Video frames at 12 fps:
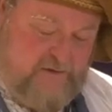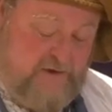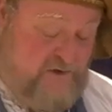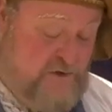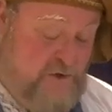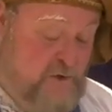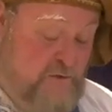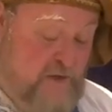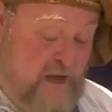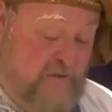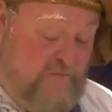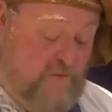And you,
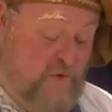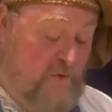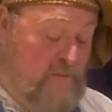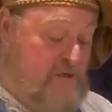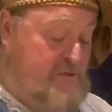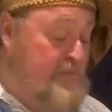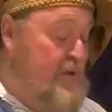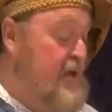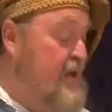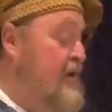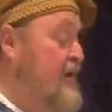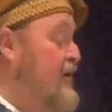therefore, must
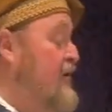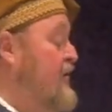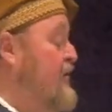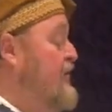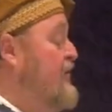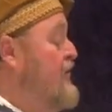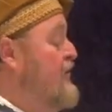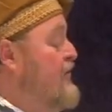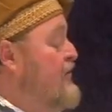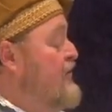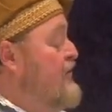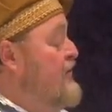be
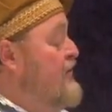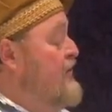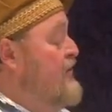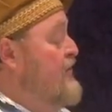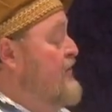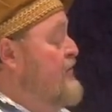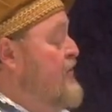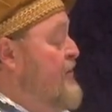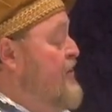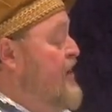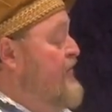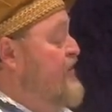my
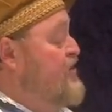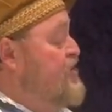beloved